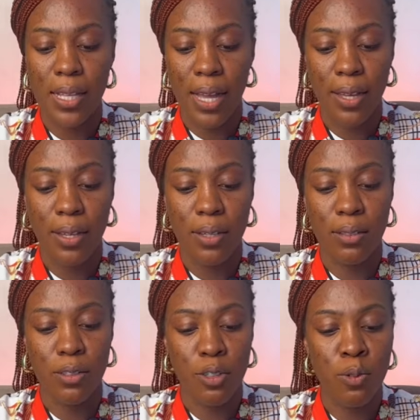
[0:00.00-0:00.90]
Like,
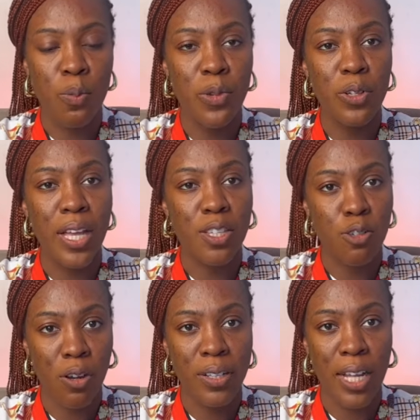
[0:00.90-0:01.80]
you build a
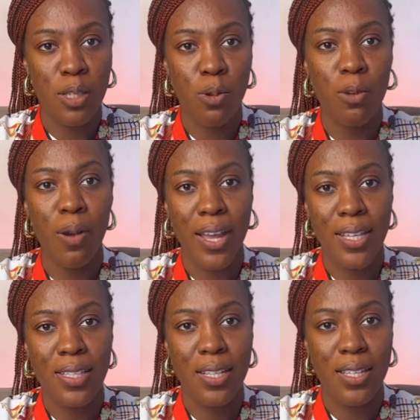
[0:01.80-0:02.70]
strong network while you're
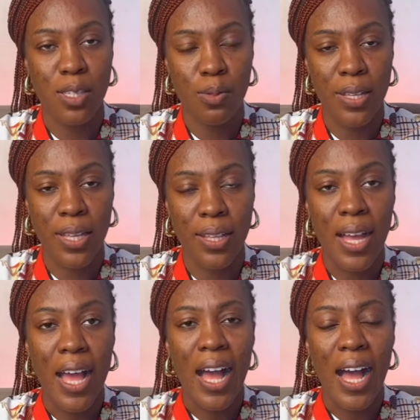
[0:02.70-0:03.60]
still in Sweden.
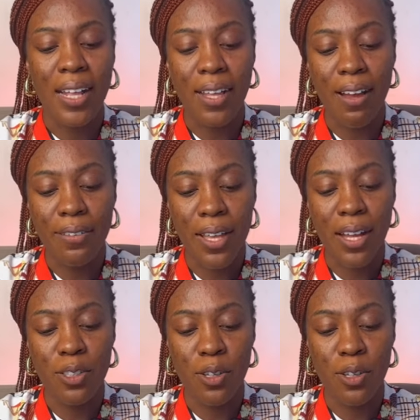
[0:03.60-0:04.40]
And after you're